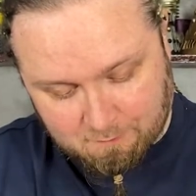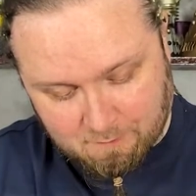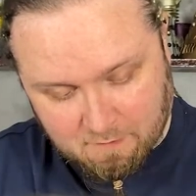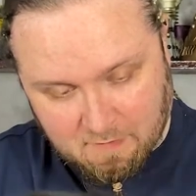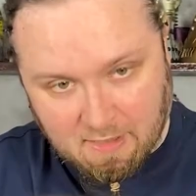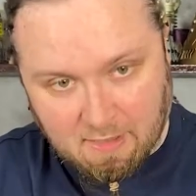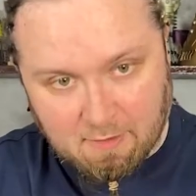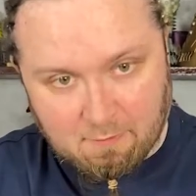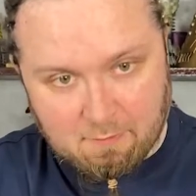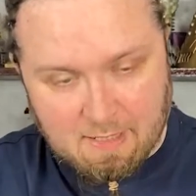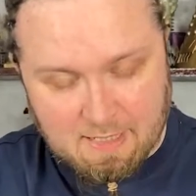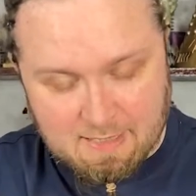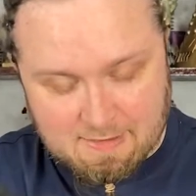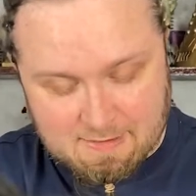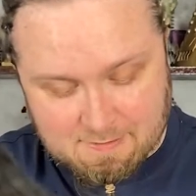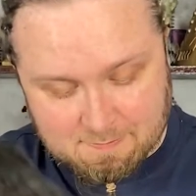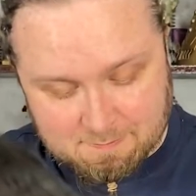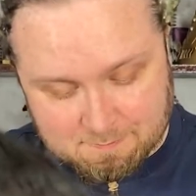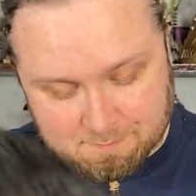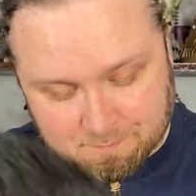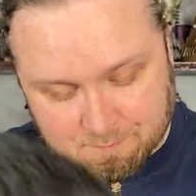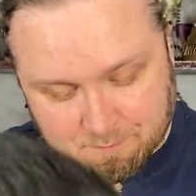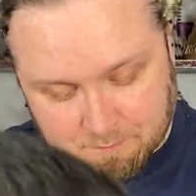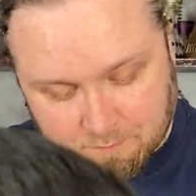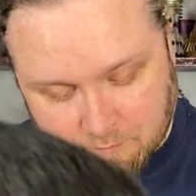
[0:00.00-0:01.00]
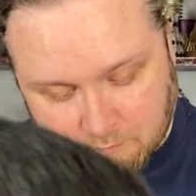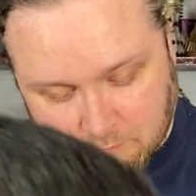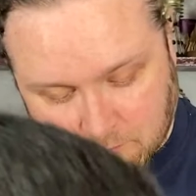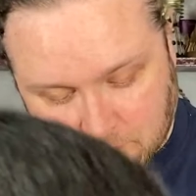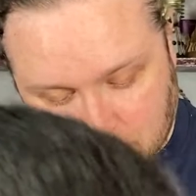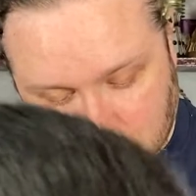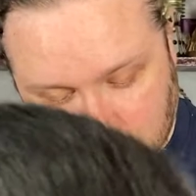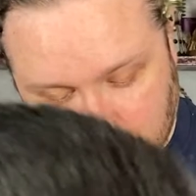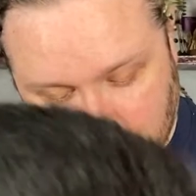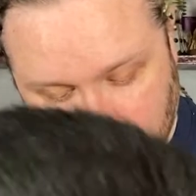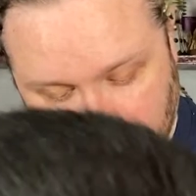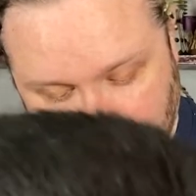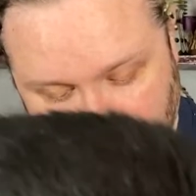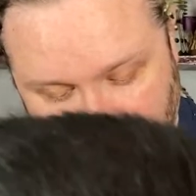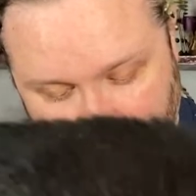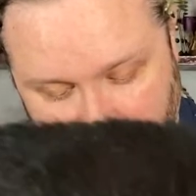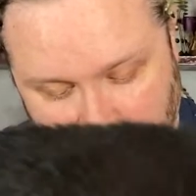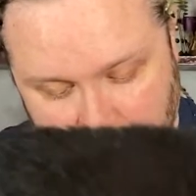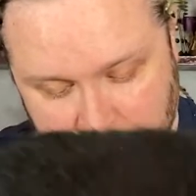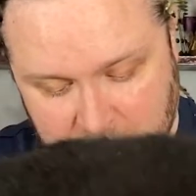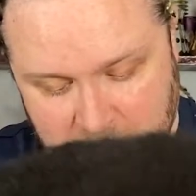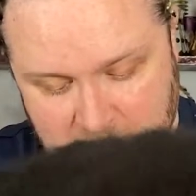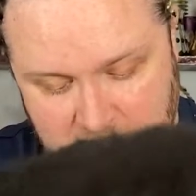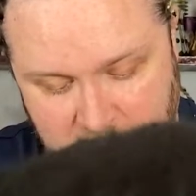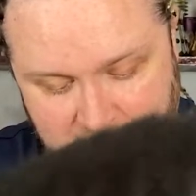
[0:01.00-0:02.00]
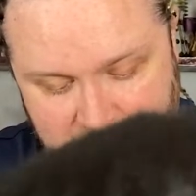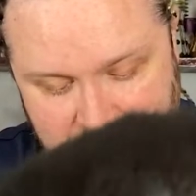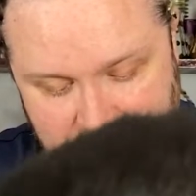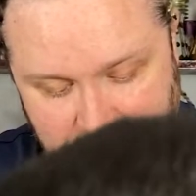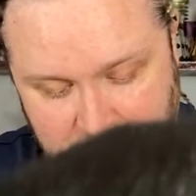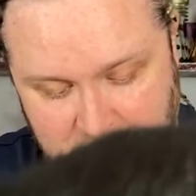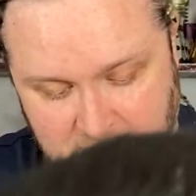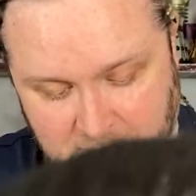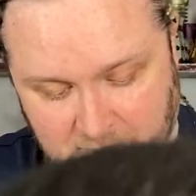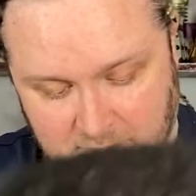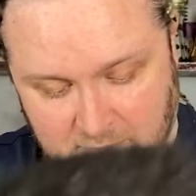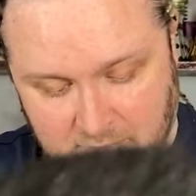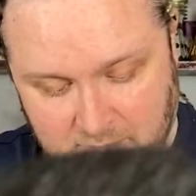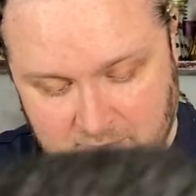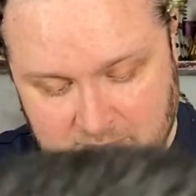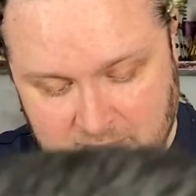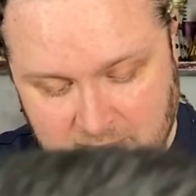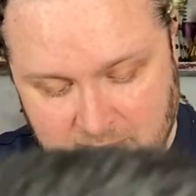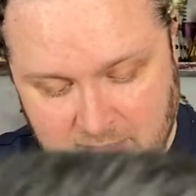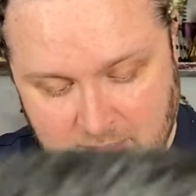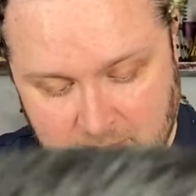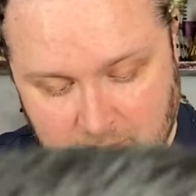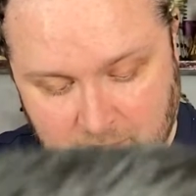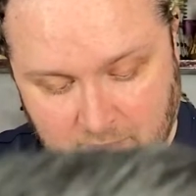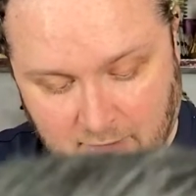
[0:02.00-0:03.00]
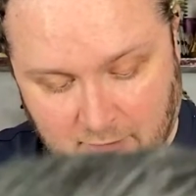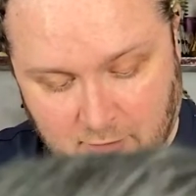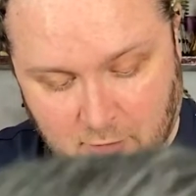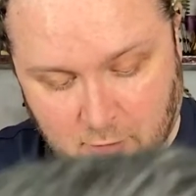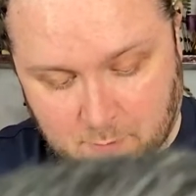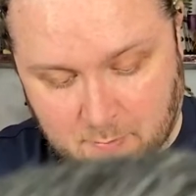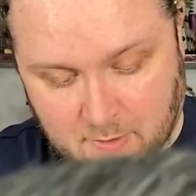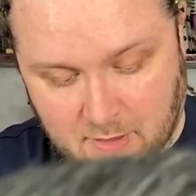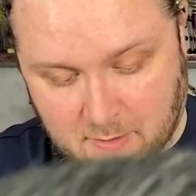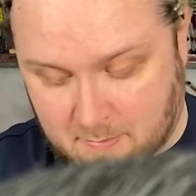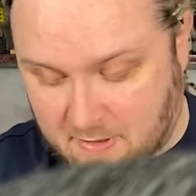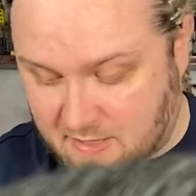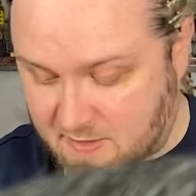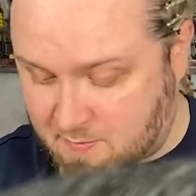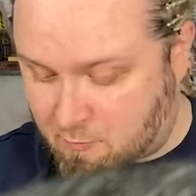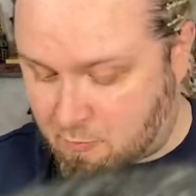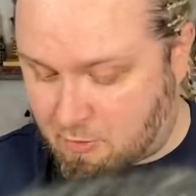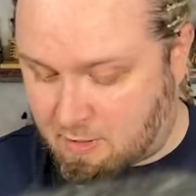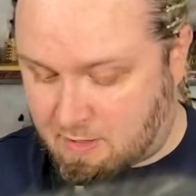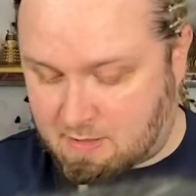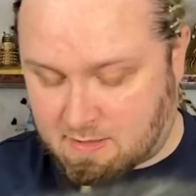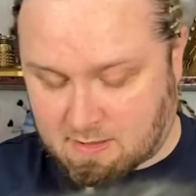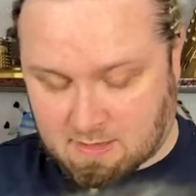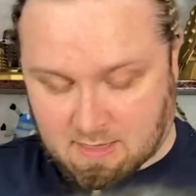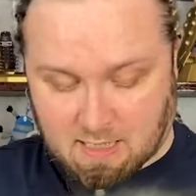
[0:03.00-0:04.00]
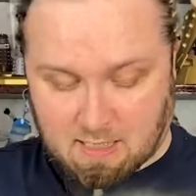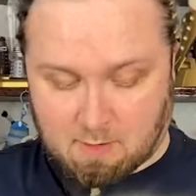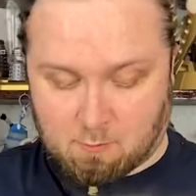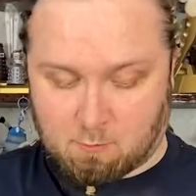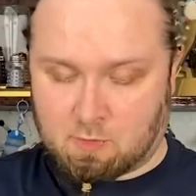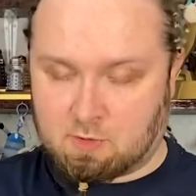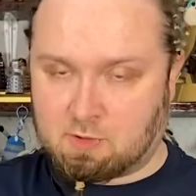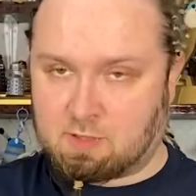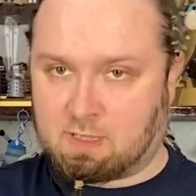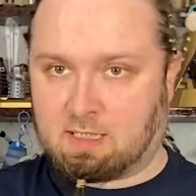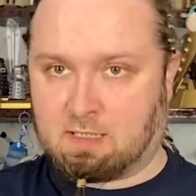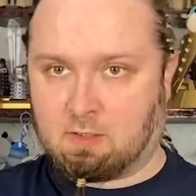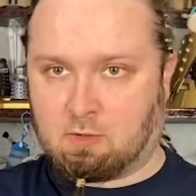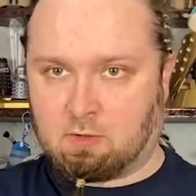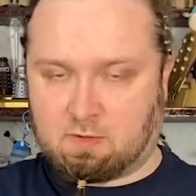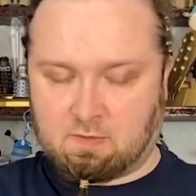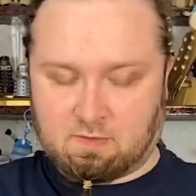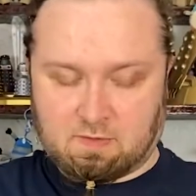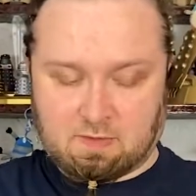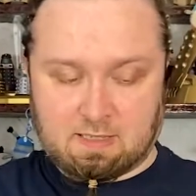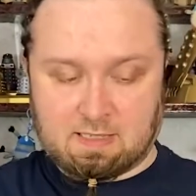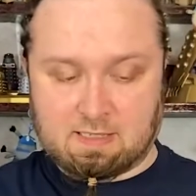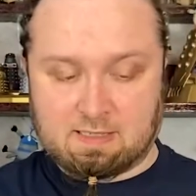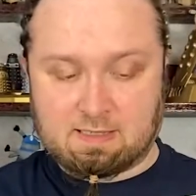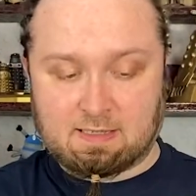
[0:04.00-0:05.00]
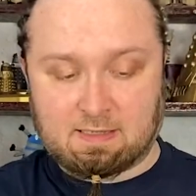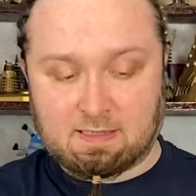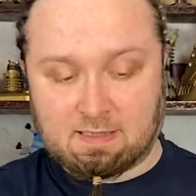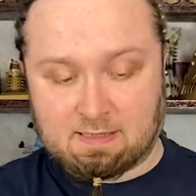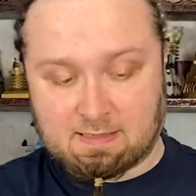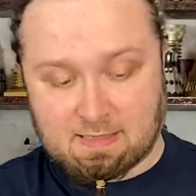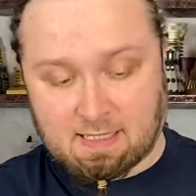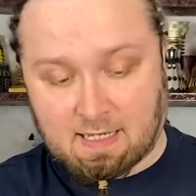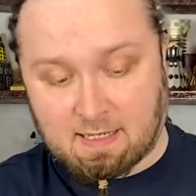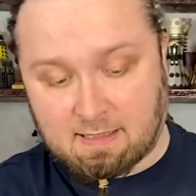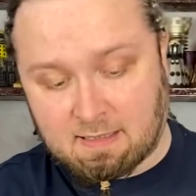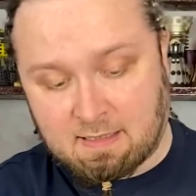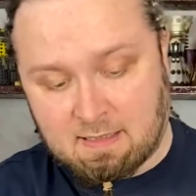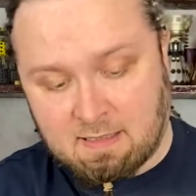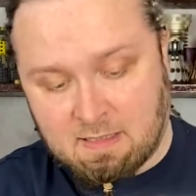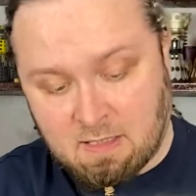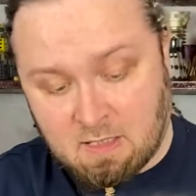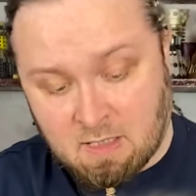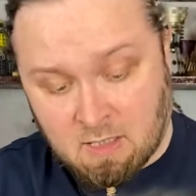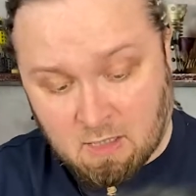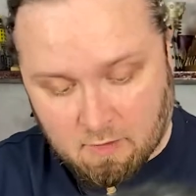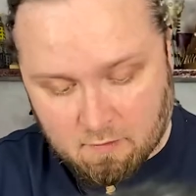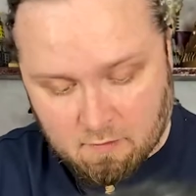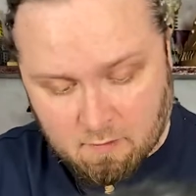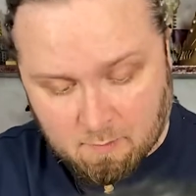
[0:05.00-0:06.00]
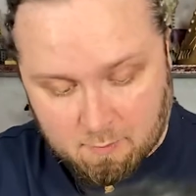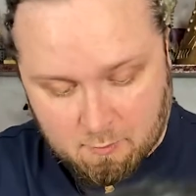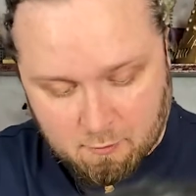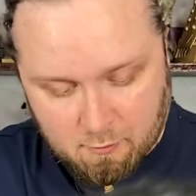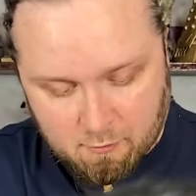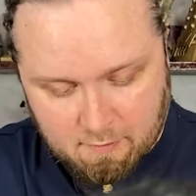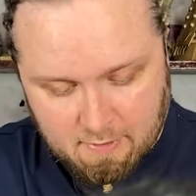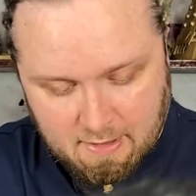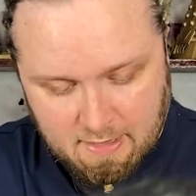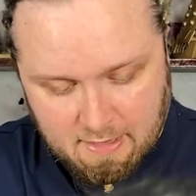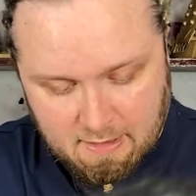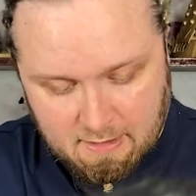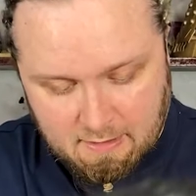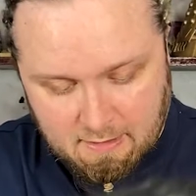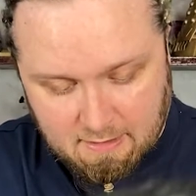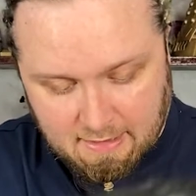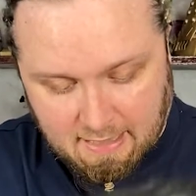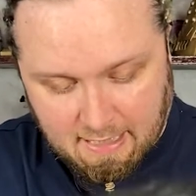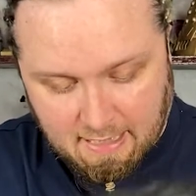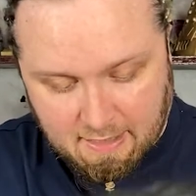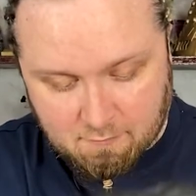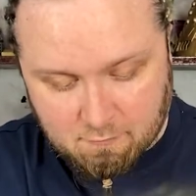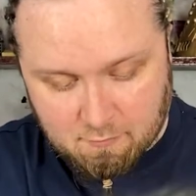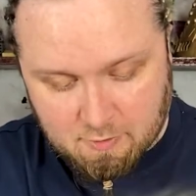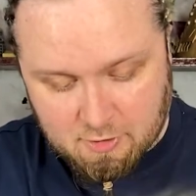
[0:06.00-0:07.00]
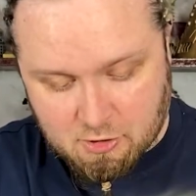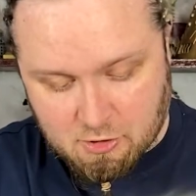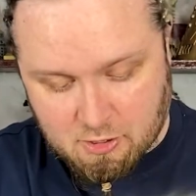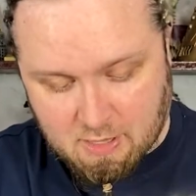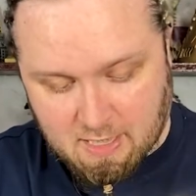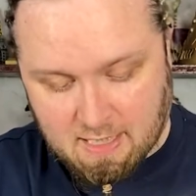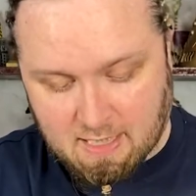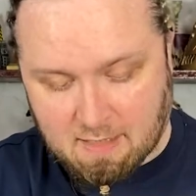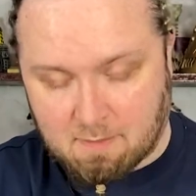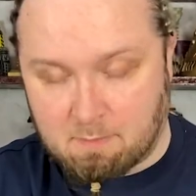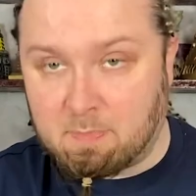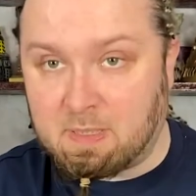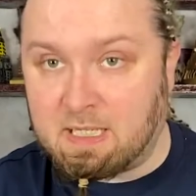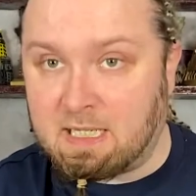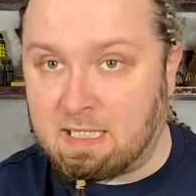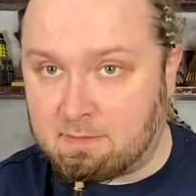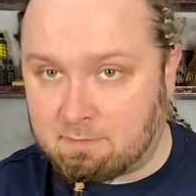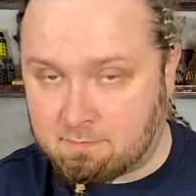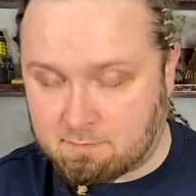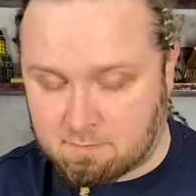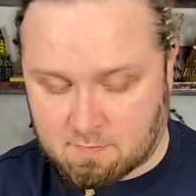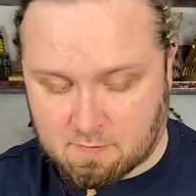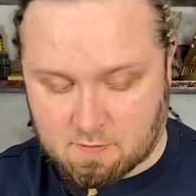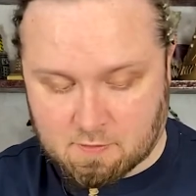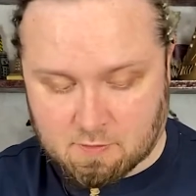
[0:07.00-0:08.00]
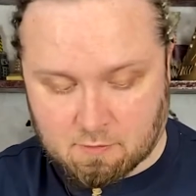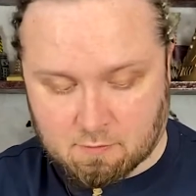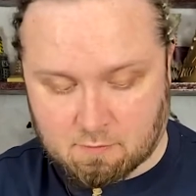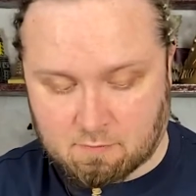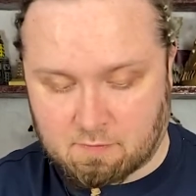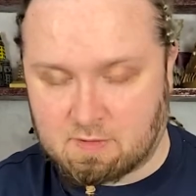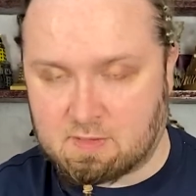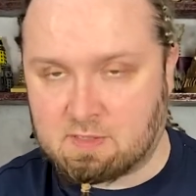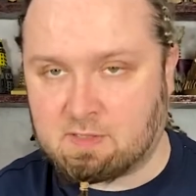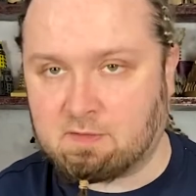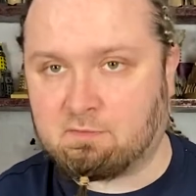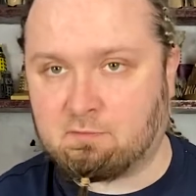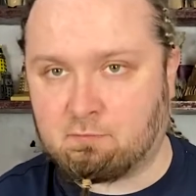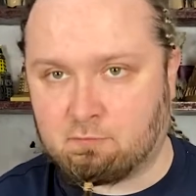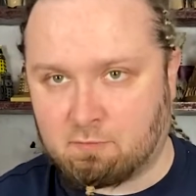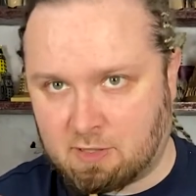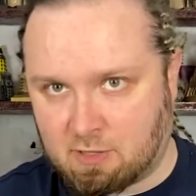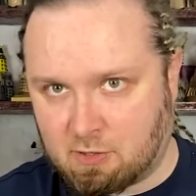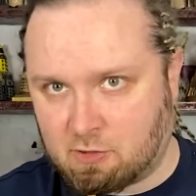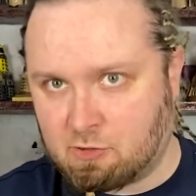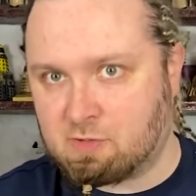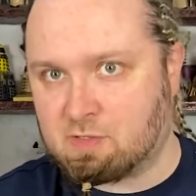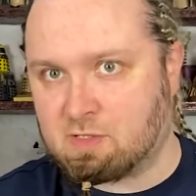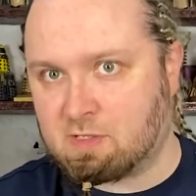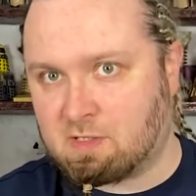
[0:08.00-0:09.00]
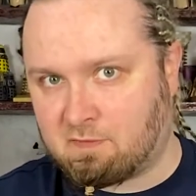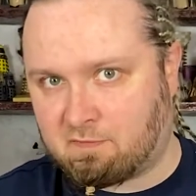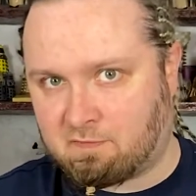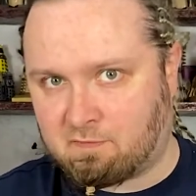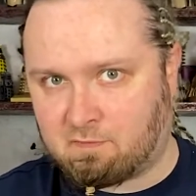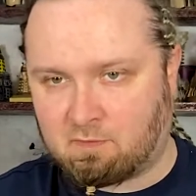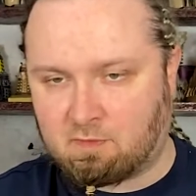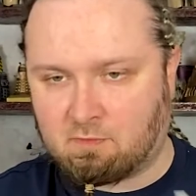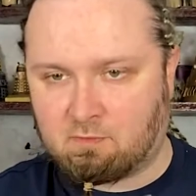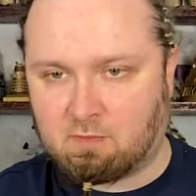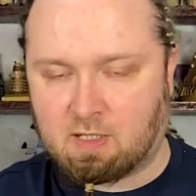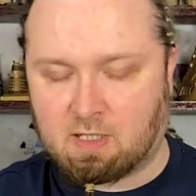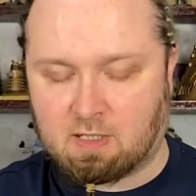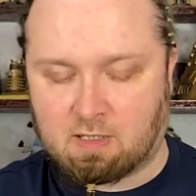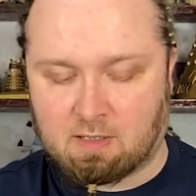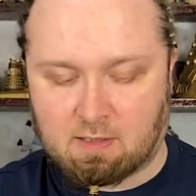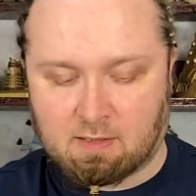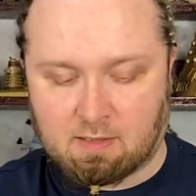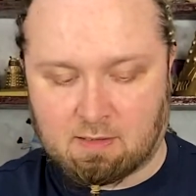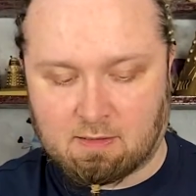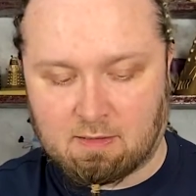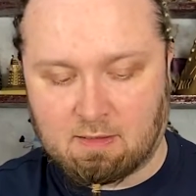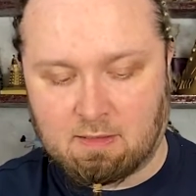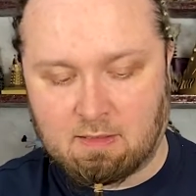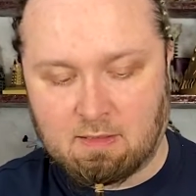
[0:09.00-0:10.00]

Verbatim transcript: Hi, Rex. It um, does have subtitles. That could be a misprint. Um, we'll take a look at the disc in a sec. On the Blu-ray, again, region A and B. So the different regions are different. Uh,